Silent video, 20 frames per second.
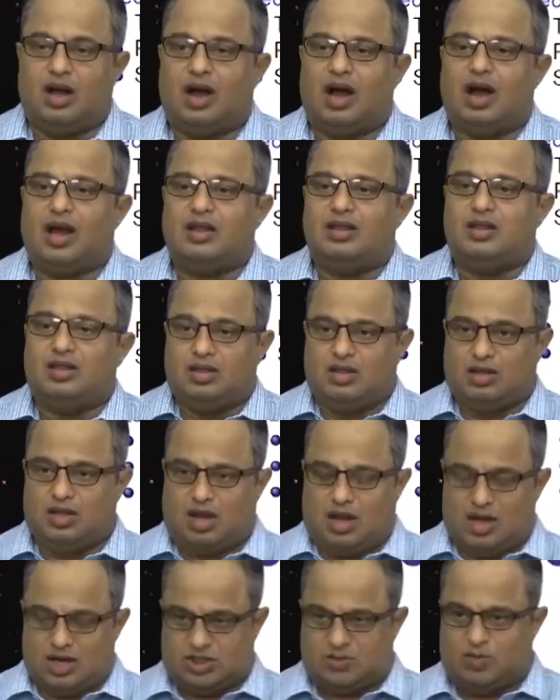and the
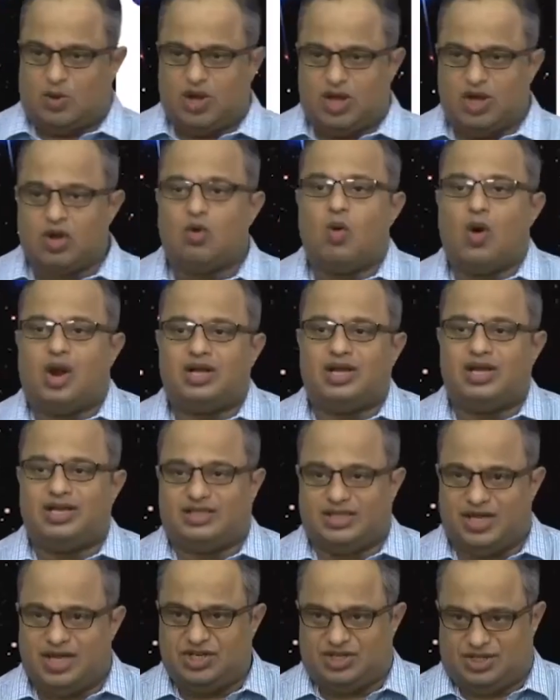corresponding
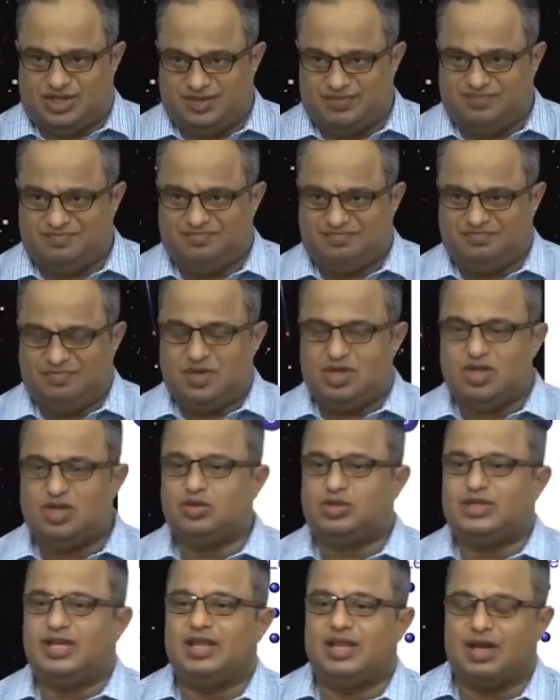quantization
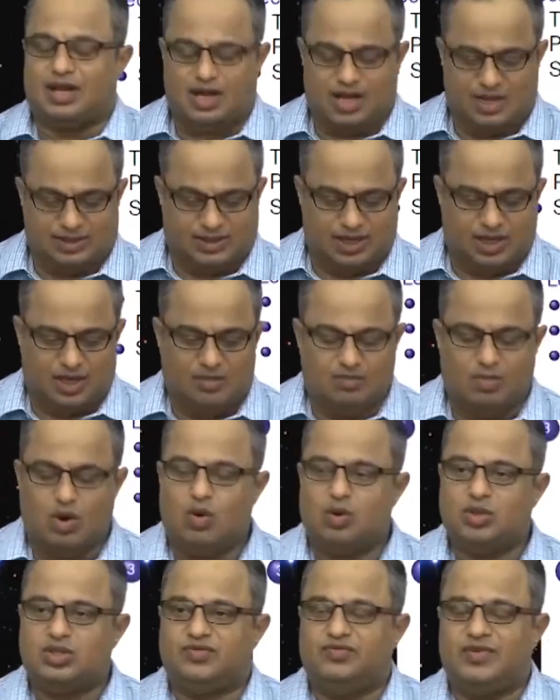using the classical
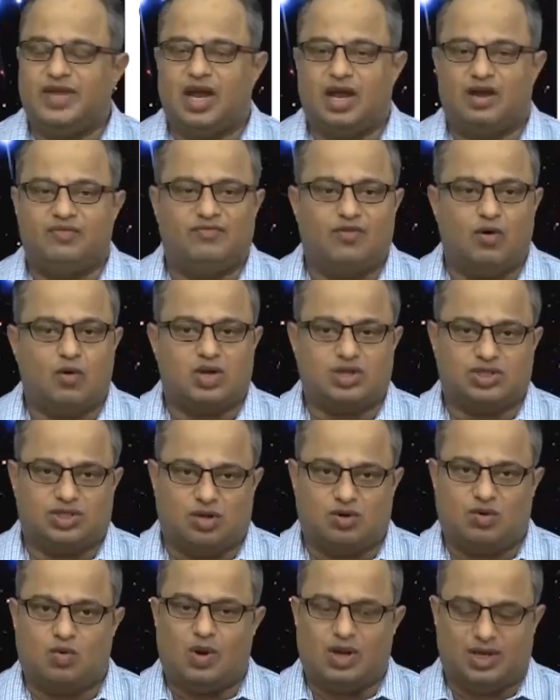modes. We had focused
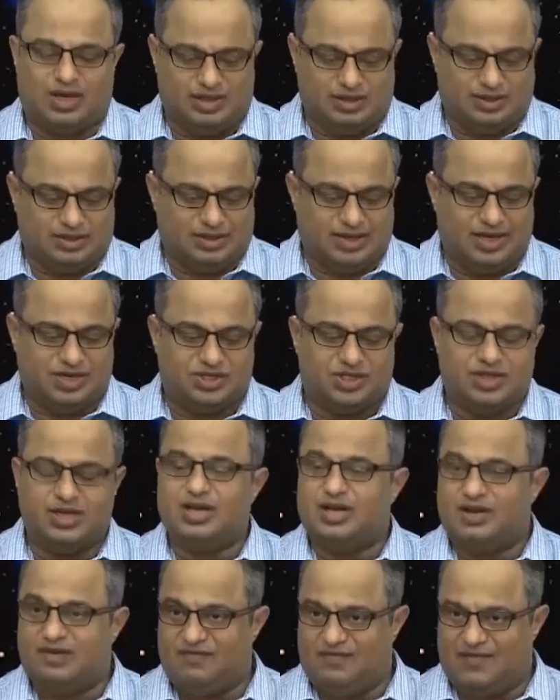on quantization
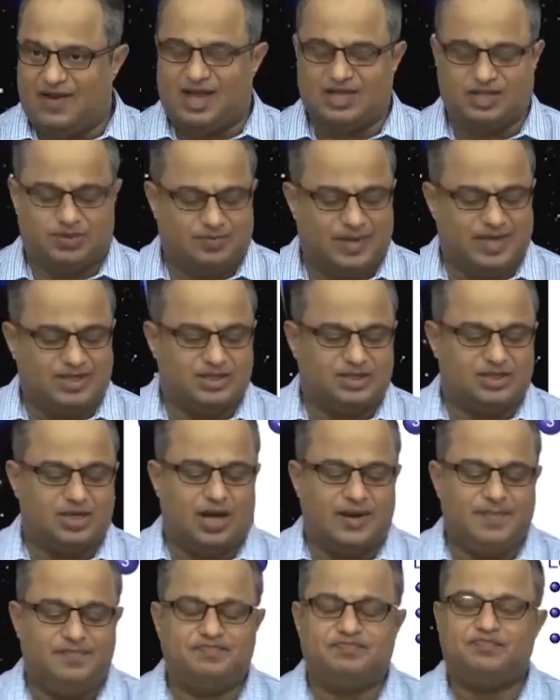in flat space
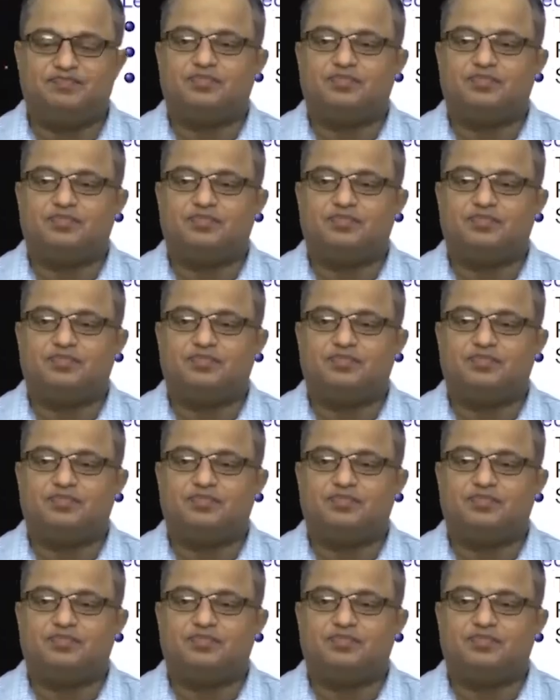time,